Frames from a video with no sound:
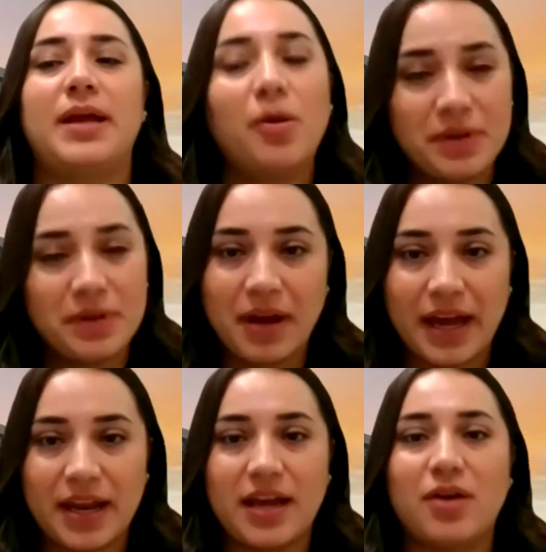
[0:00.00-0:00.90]
help you
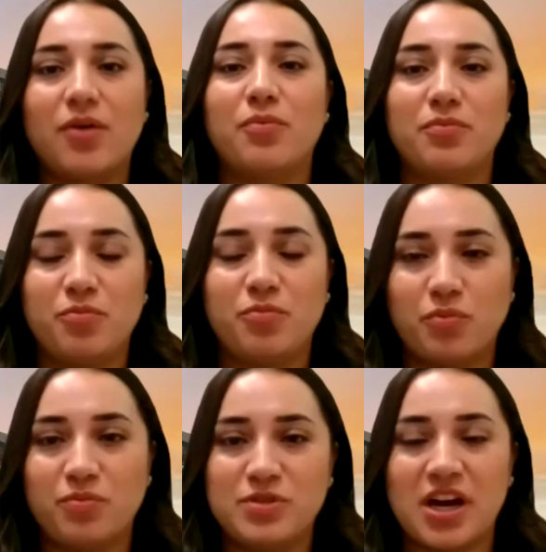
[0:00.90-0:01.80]
get it?
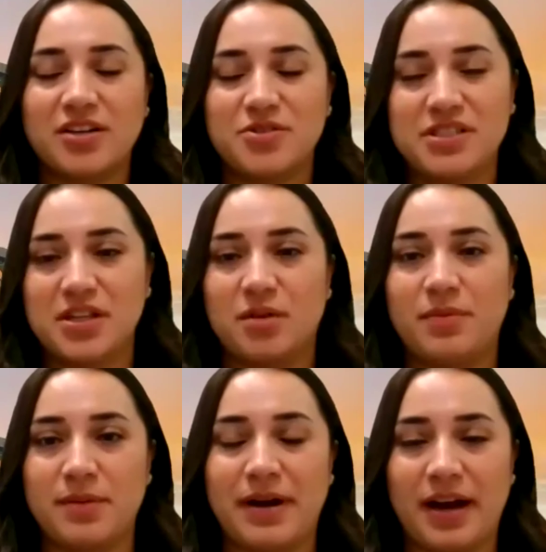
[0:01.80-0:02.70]
Talk to us a little
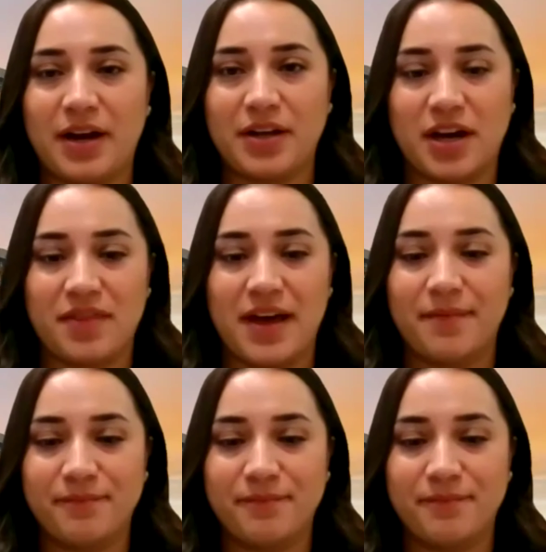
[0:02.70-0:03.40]
bit about how you got that.